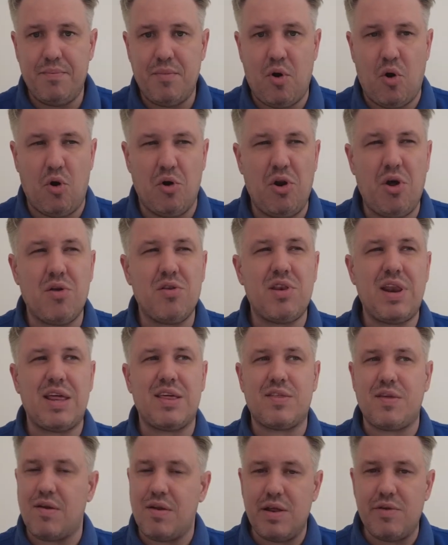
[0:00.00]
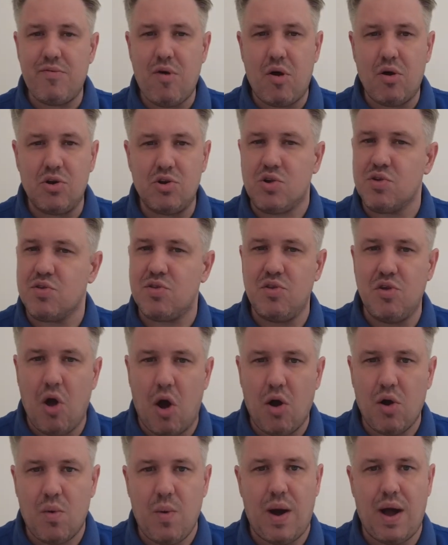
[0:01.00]
or not necessarily wrong, just
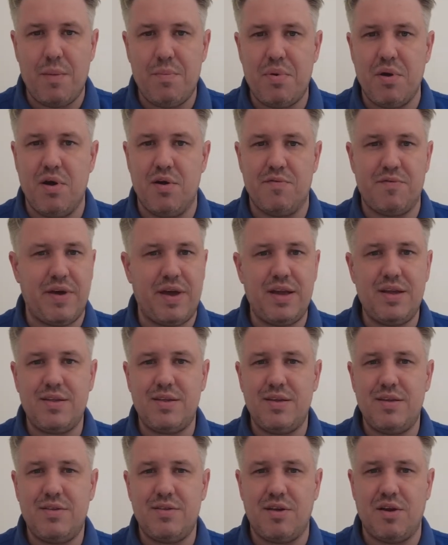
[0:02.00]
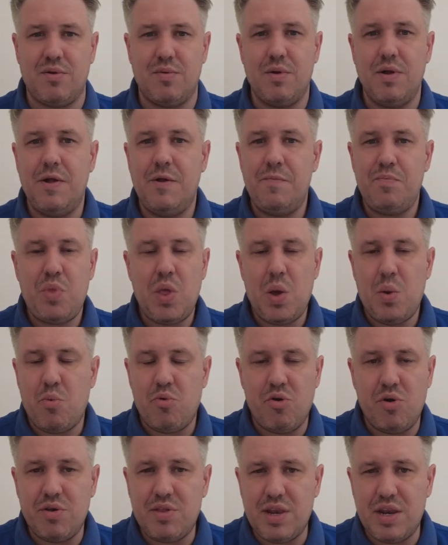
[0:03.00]
not quite perfect. So we're
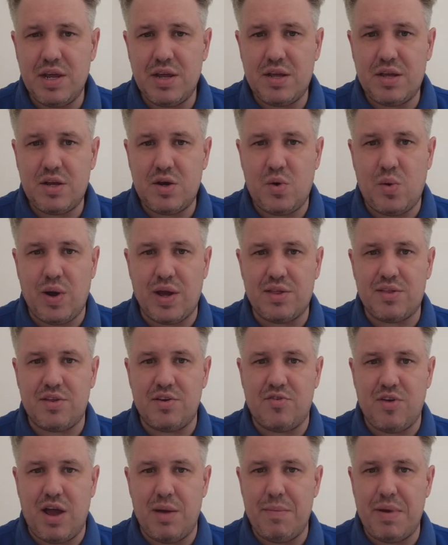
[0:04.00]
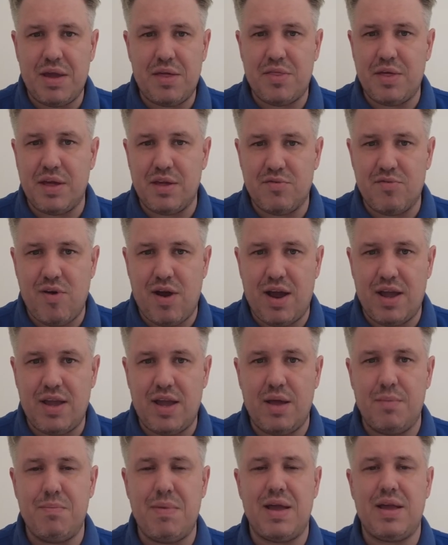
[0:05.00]
always in a quest to try and make things right
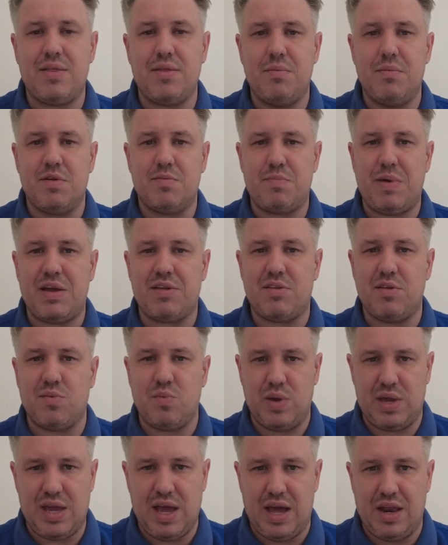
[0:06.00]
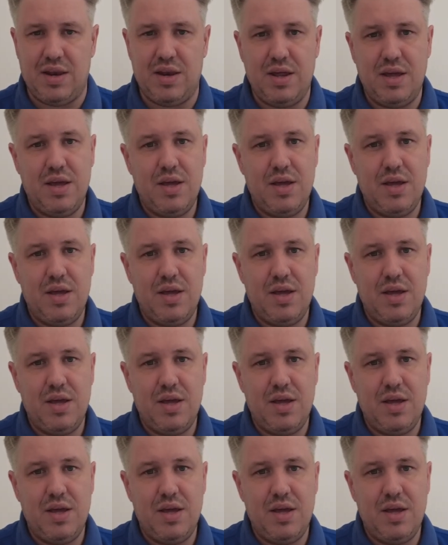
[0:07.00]
and make them as best as we can.